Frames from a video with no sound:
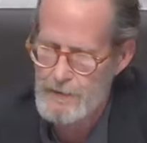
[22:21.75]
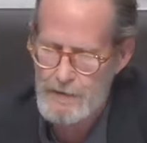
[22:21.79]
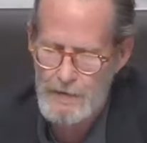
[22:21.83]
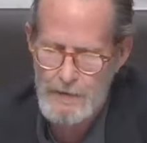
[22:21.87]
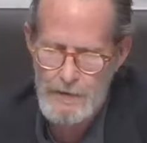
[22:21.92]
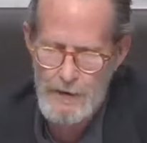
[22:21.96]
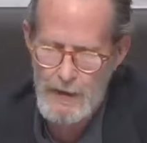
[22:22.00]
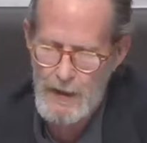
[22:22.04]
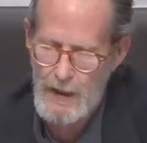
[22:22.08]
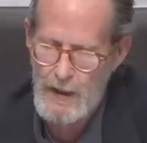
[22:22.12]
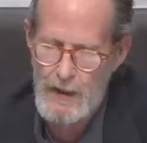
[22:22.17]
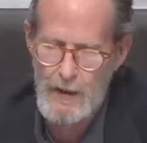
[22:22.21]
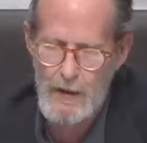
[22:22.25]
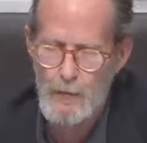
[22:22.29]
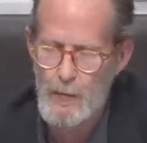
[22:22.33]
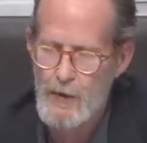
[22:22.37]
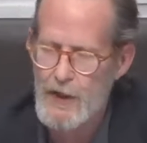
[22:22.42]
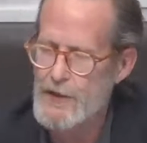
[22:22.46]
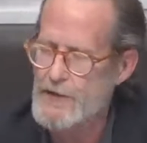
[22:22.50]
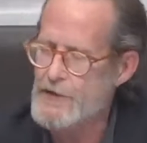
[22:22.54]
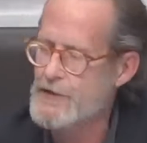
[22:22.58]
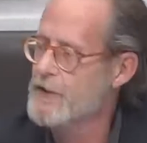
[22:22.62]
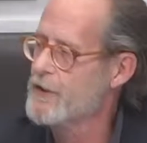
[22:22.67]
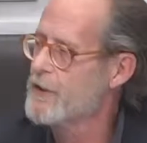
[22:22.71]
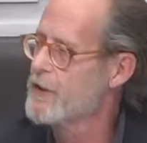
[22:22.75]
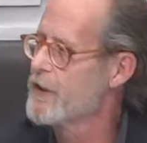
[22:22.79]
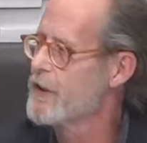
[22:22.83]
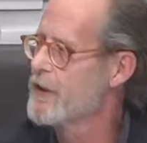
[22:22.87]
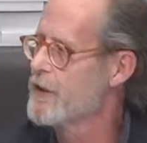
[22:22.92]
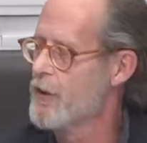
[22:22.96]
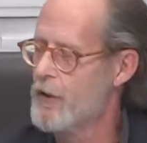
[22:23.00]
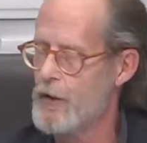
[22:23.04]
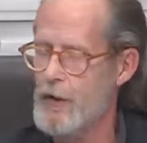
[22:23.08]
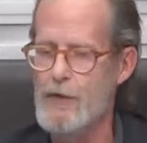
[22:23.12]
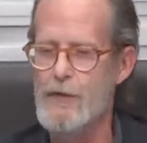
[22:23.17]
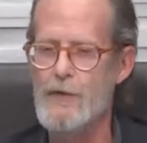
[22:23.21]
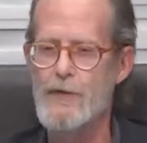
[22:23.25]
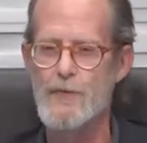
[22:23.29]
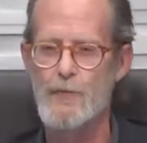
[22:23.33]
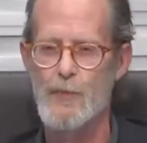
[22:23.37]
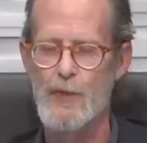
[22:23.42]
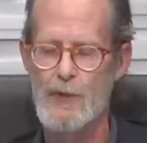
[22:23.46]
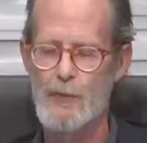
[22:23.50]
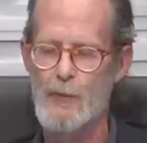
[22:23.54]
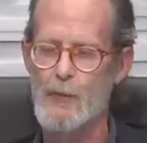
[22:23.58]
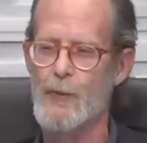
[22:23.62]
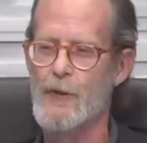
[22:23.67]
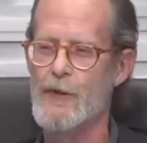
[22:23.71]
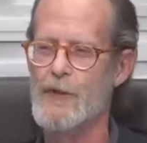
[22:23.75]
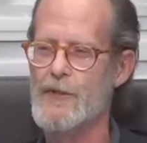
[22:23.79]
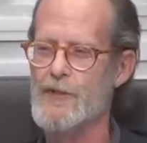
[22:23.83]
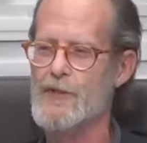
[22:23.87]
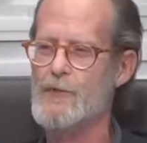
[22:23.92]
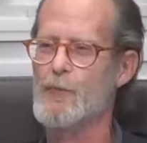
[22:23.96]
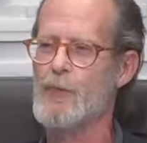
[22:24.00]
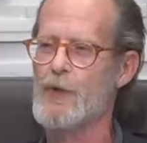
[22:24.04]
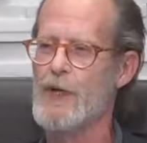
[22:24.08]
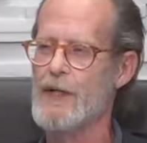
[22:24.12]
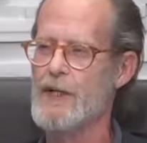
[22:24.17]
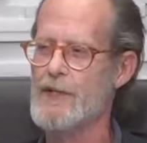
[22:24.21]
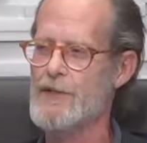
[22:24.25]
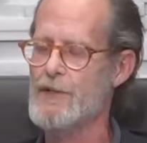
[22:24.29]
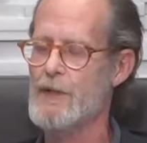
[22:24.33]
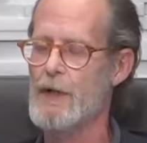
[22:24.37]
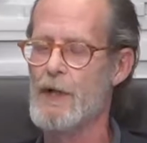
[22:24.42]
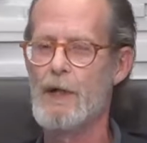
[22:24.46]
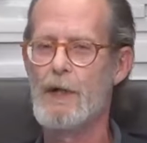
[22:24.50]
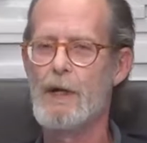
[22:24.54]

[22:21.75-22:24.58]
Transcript: to hell, basically, and all those people were displaced.